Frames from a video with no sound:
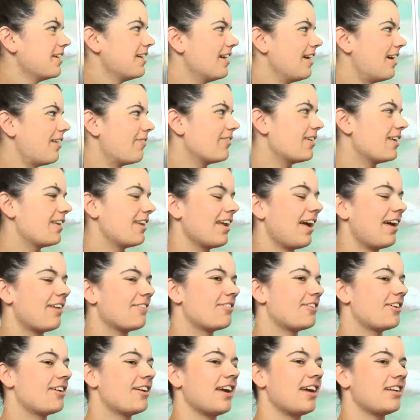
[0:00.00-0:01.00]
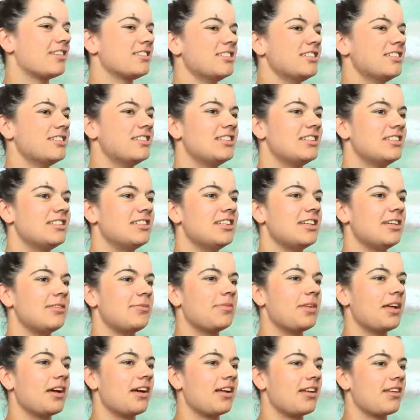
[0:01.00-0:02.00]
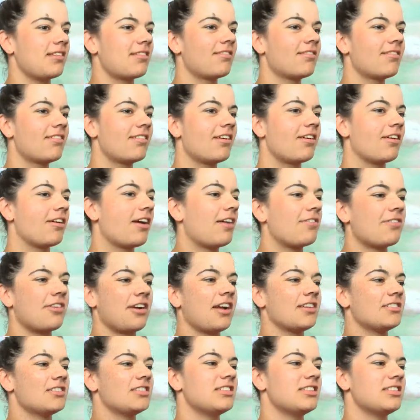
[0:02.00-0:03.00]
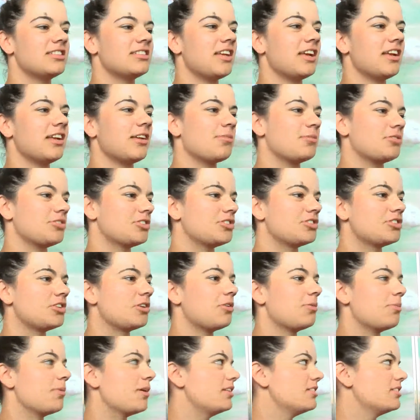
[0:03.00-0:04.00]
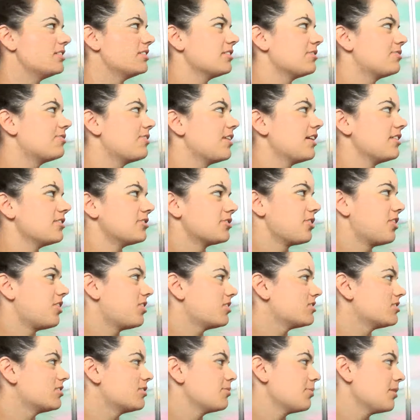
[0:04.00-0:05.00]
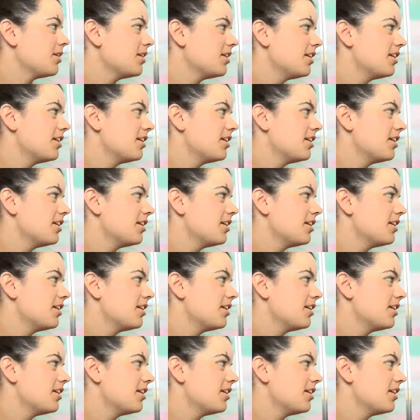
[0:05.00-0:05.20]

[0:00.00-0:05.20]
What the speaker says: I mean, every SEC team that or every SEC stadium is just so amazing. The fans are awesome.